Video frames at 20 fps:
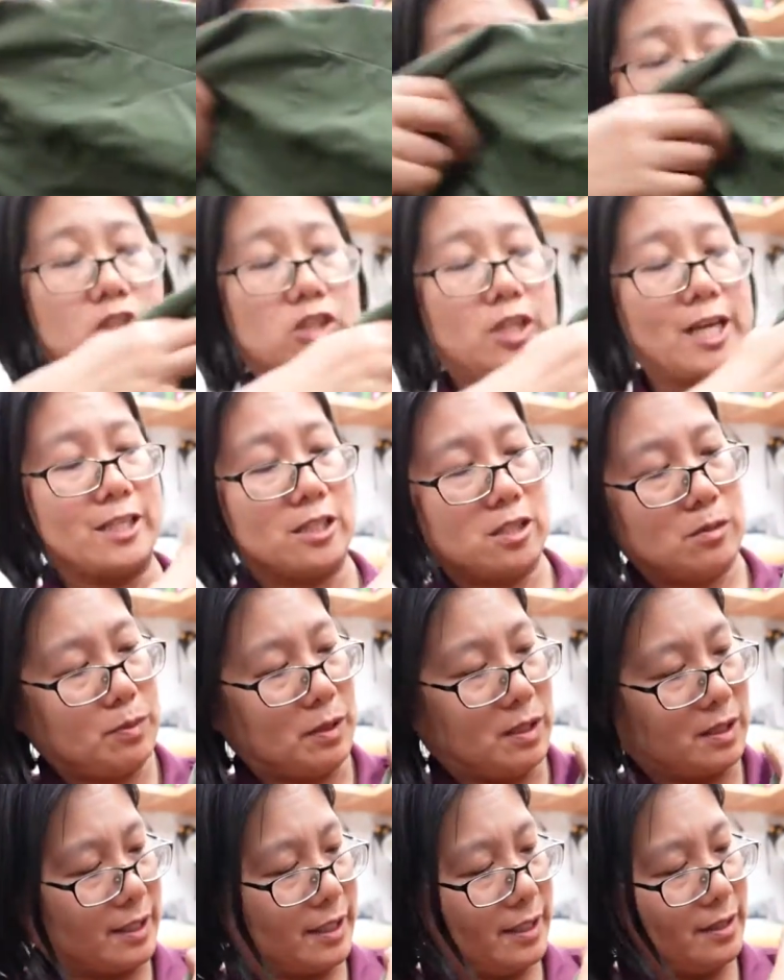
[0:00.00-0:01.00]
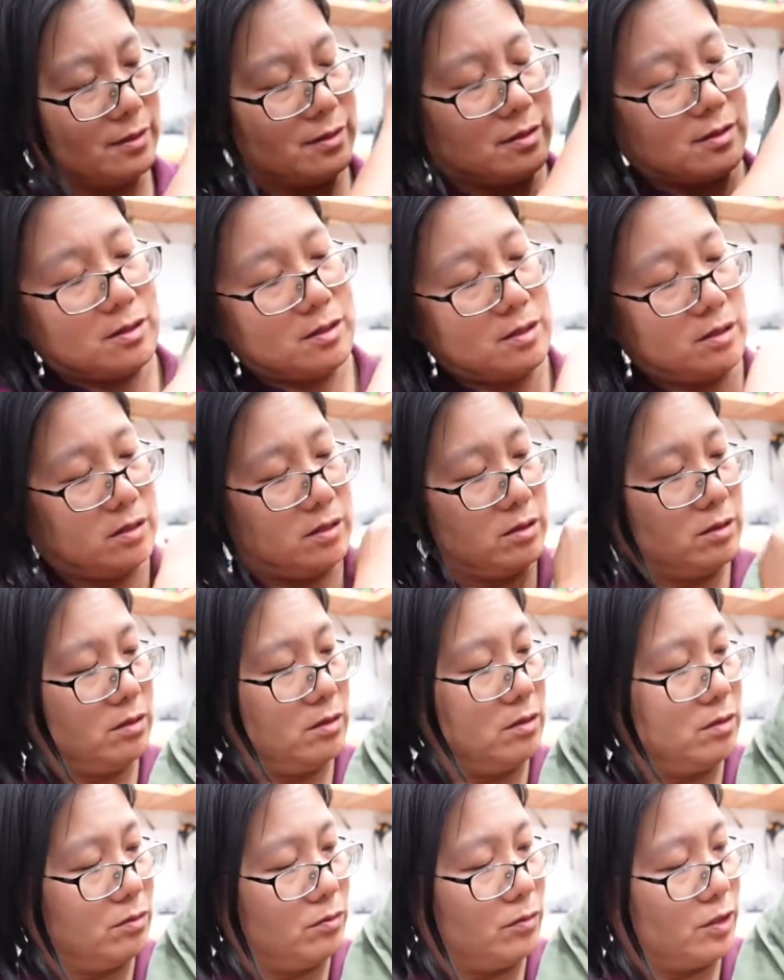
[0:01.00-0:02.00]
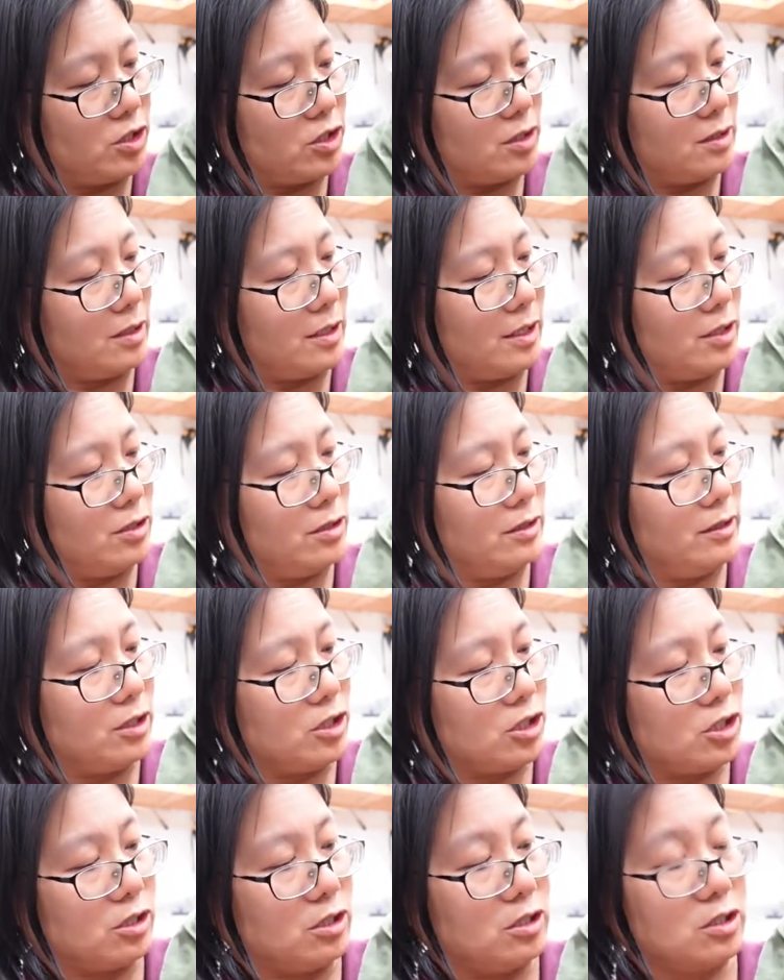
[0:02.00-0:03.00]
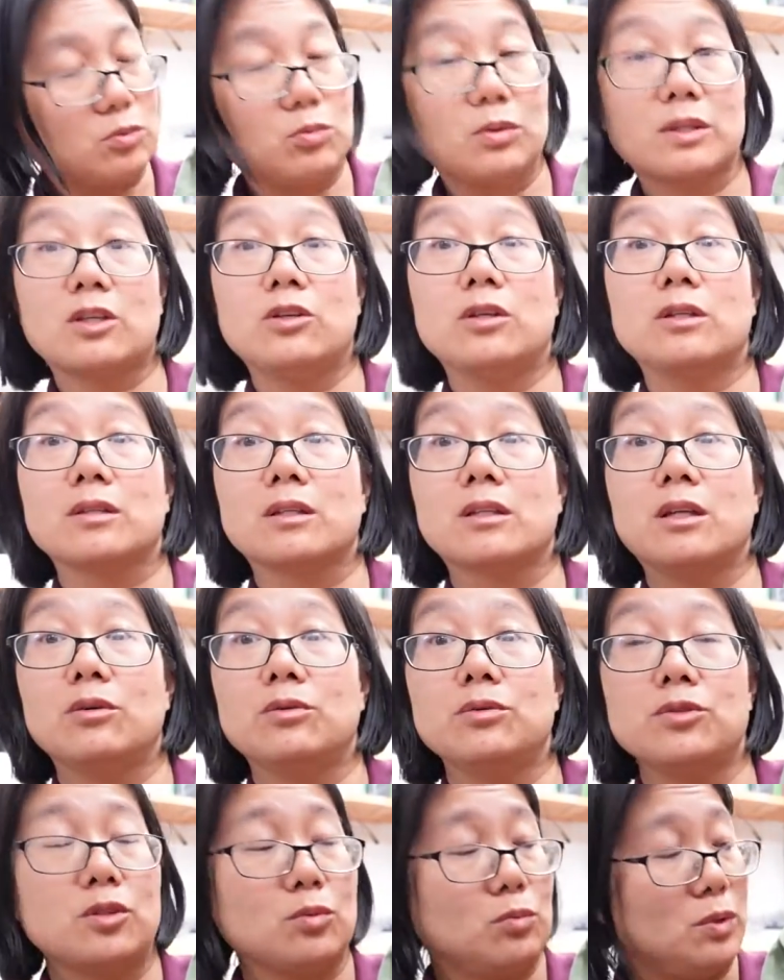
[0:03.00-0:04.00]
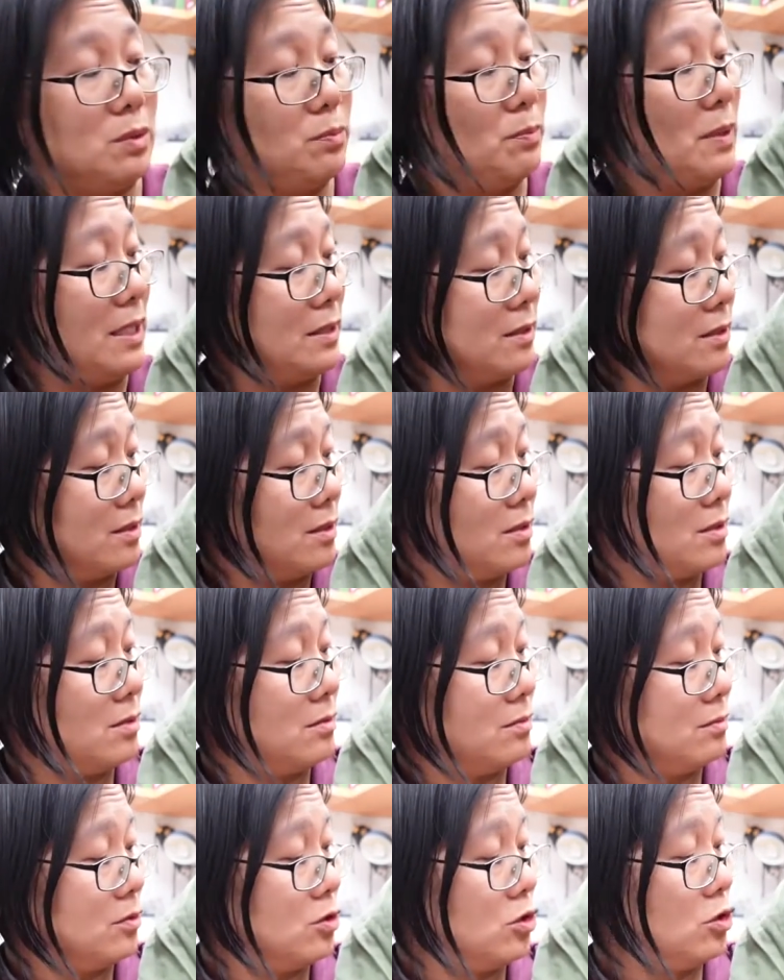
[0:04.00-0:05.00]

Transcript: the chest pockets, which in the earlier shirts were closed with buttons,